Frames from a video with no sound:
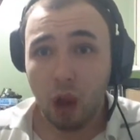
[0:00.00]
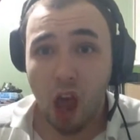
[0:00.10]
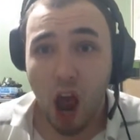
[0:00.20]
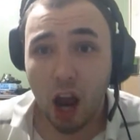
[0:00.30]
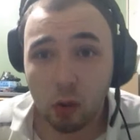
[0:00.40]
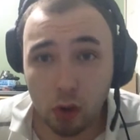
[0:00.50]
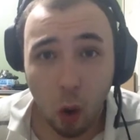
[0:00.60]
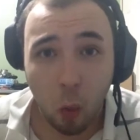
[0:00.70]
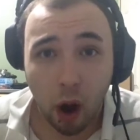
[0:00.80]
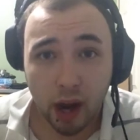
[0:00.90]
I don't know
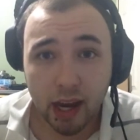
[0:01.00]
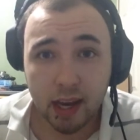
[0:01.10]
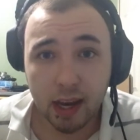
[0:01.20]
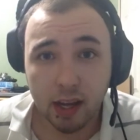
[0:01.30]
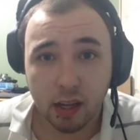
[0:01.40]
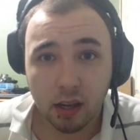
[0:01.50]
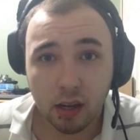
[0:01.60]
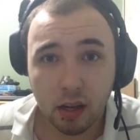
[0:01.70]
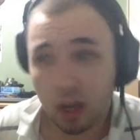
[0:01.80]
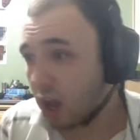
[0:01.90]
why he did it.
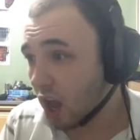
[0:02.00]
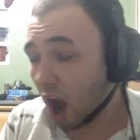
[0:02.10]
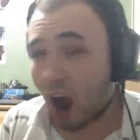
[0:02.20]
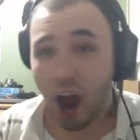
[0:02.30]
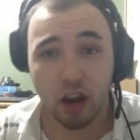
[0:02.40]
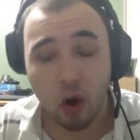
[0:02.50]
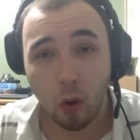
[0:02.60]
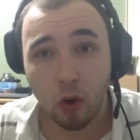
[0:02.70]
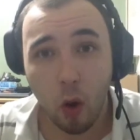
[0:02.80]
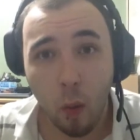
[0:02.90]
I
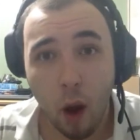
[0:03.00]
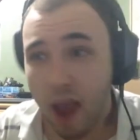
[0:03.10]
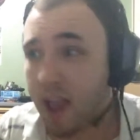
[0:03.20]
don't know why.